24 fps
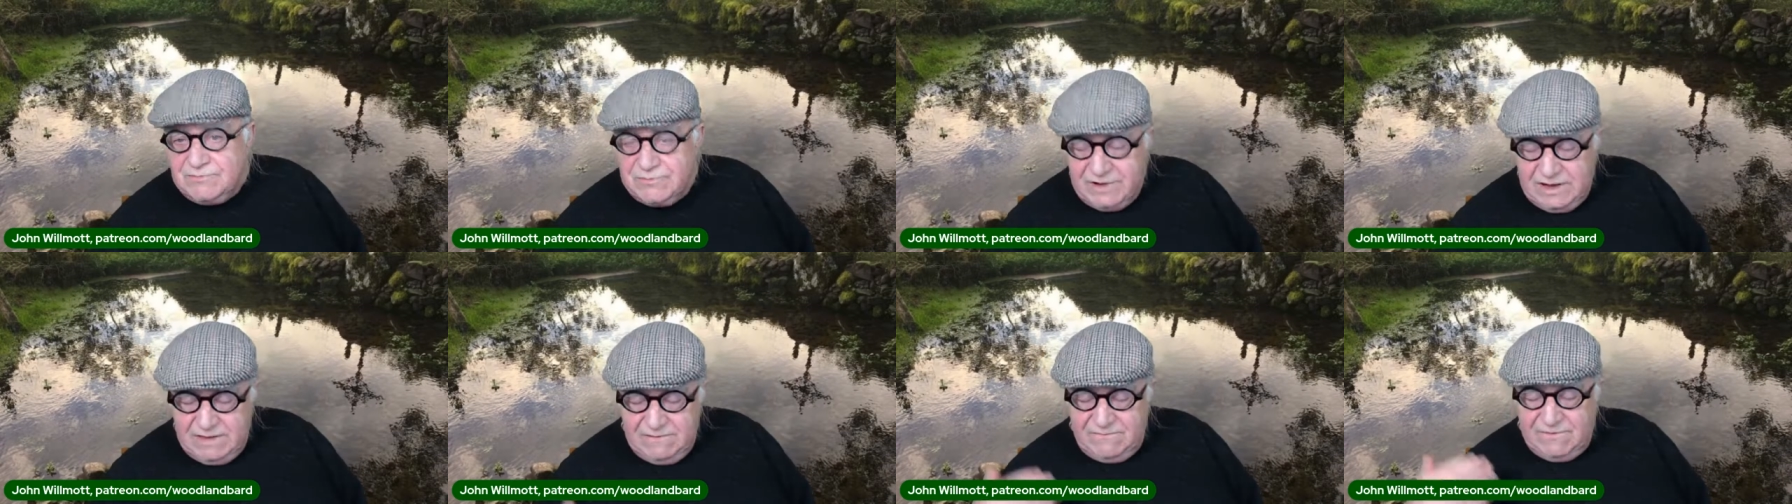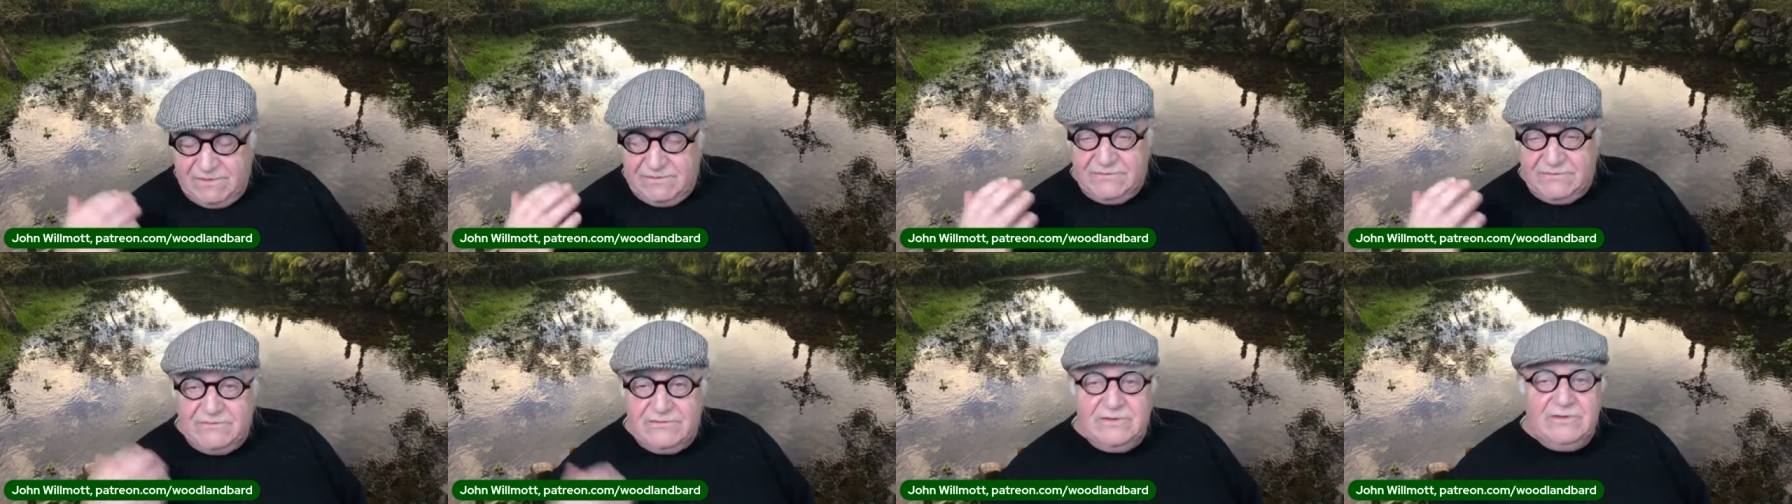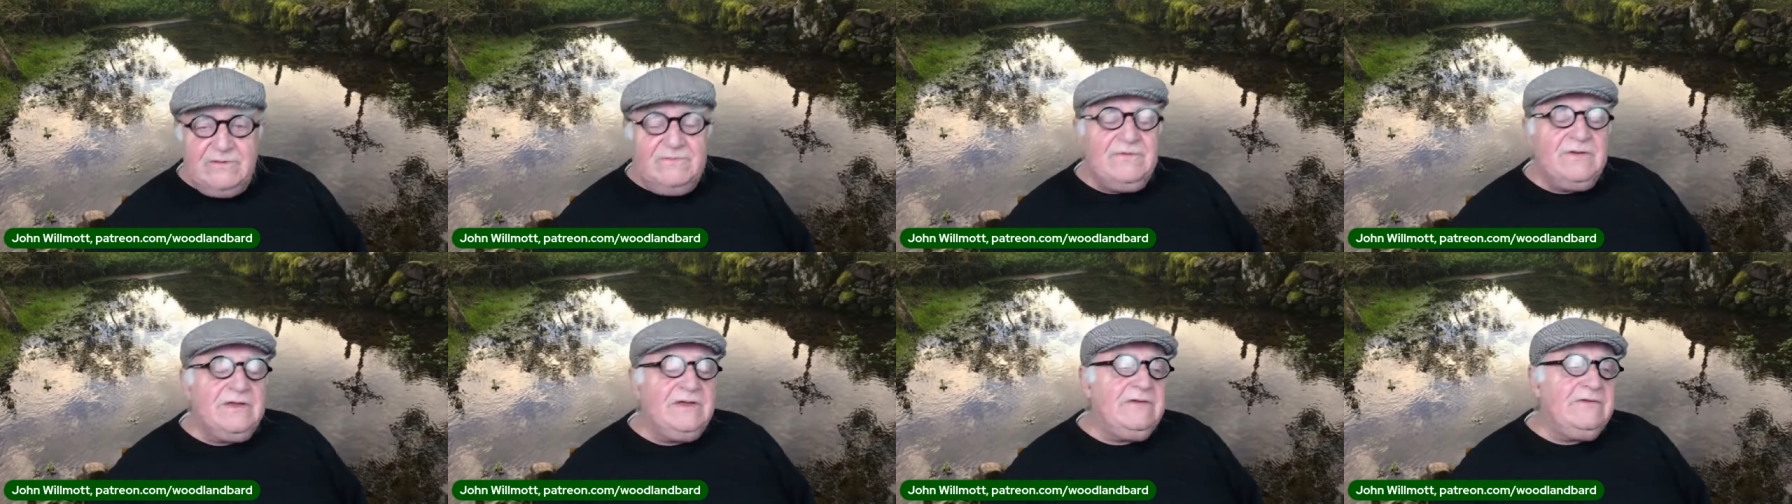previous
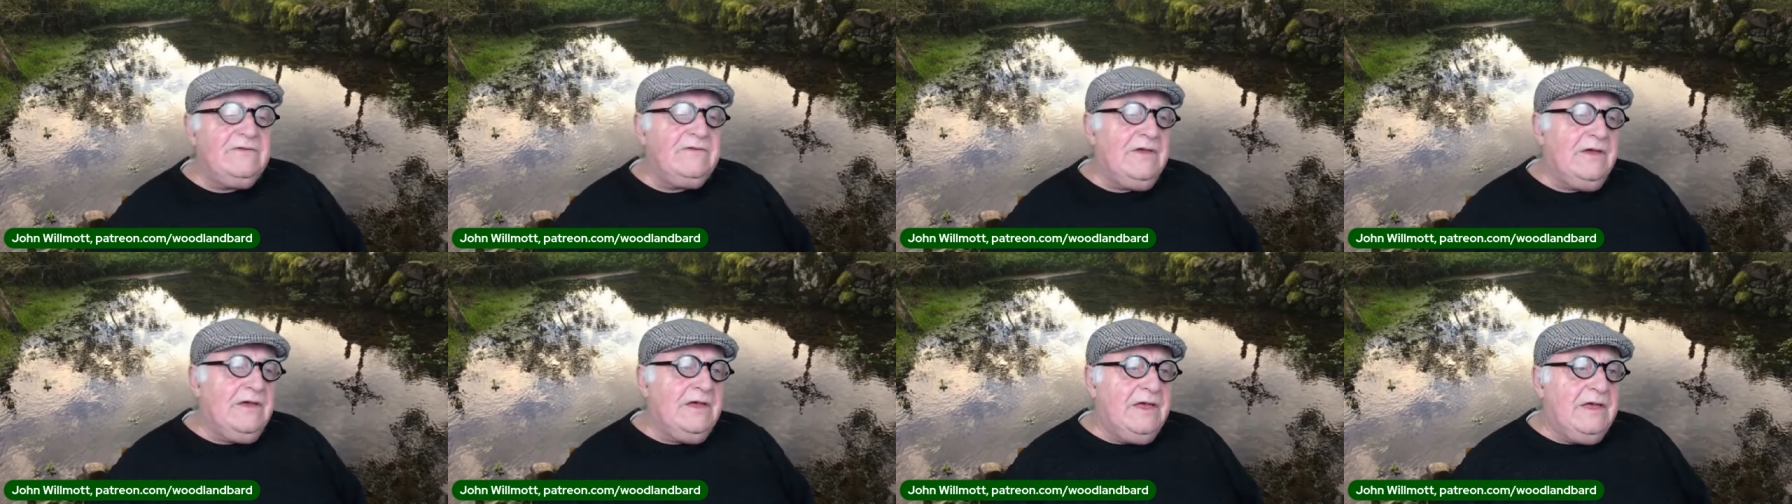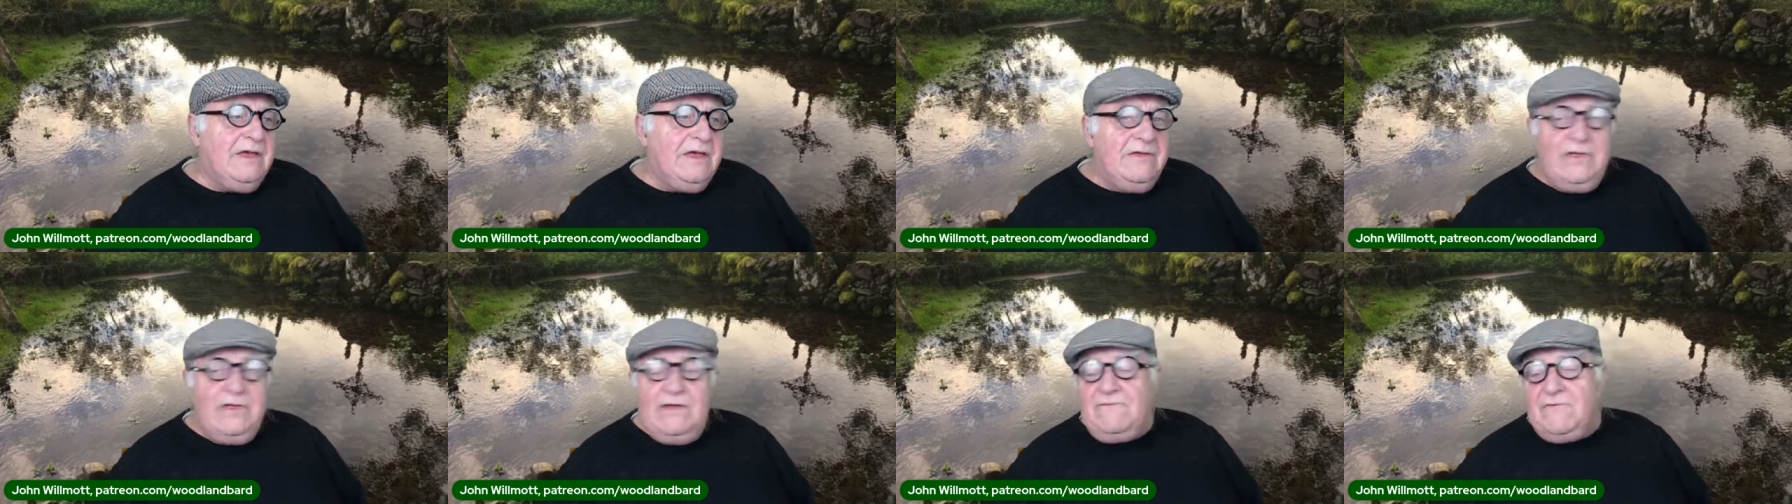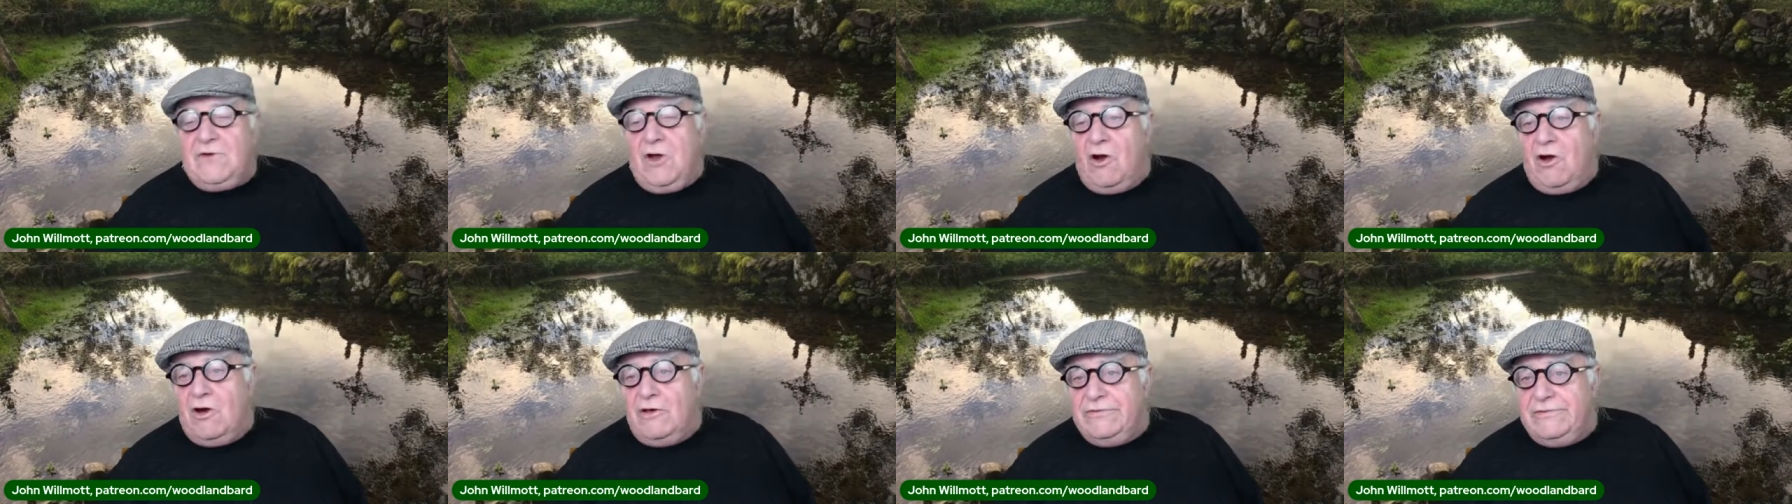surveys. They've
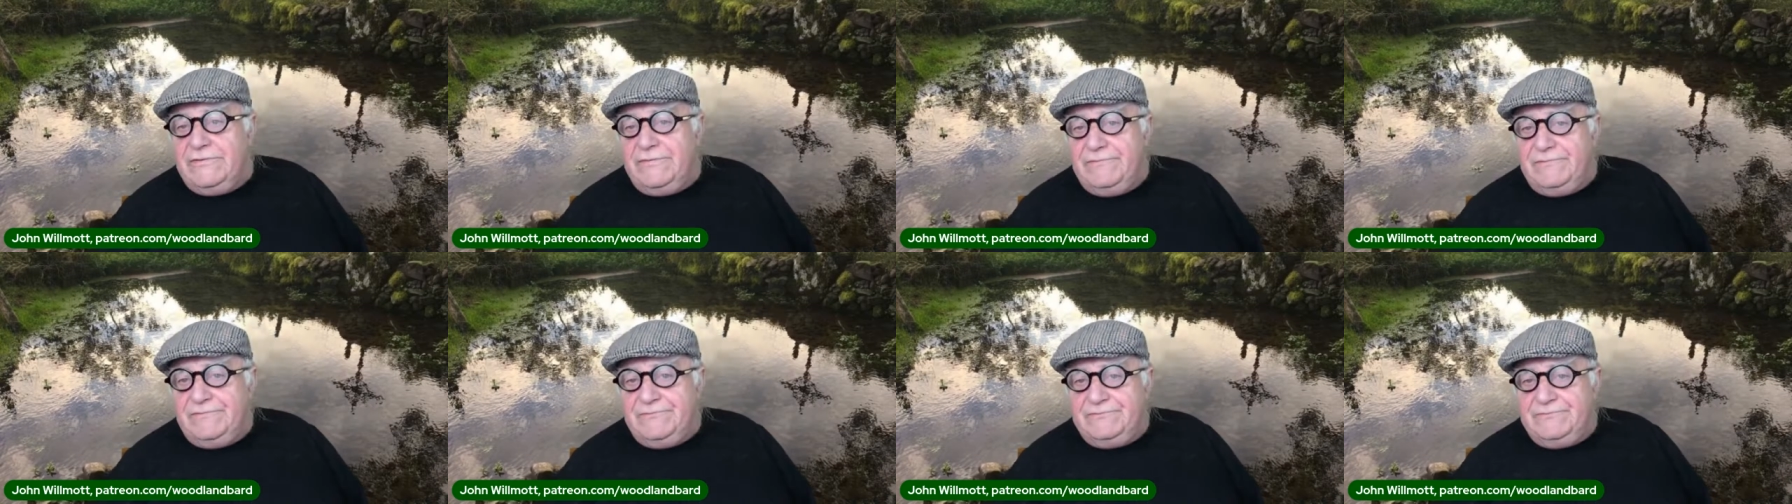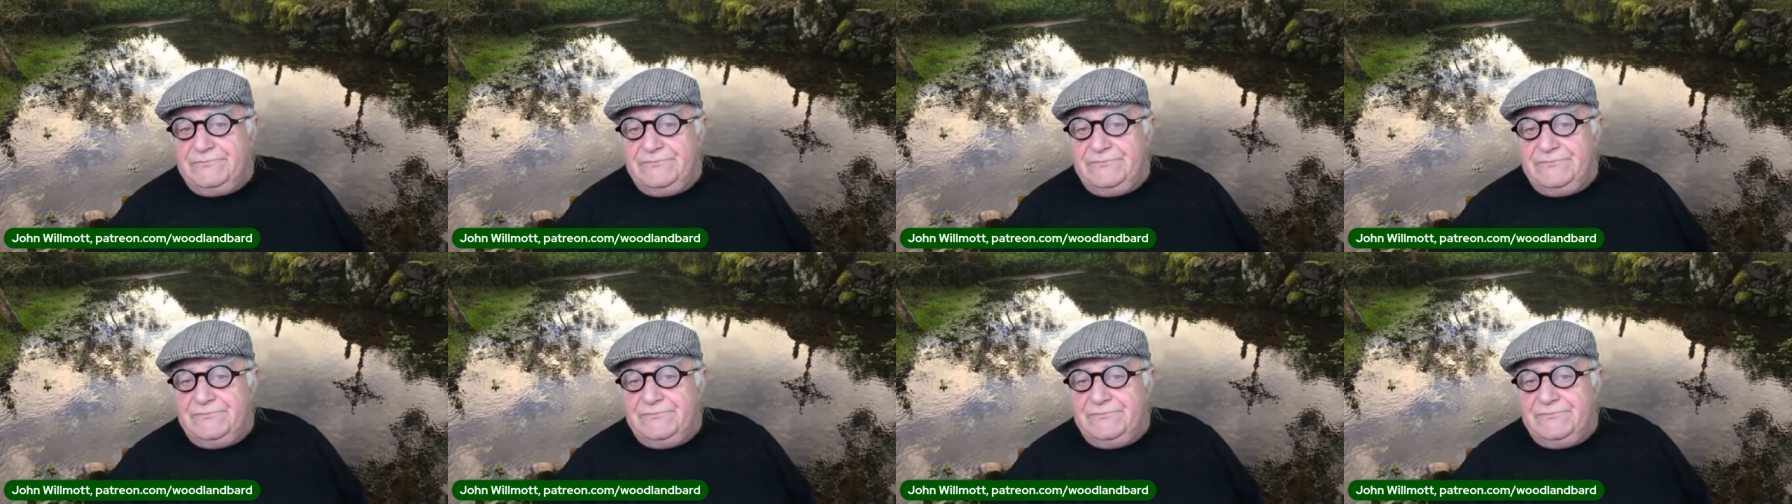gone.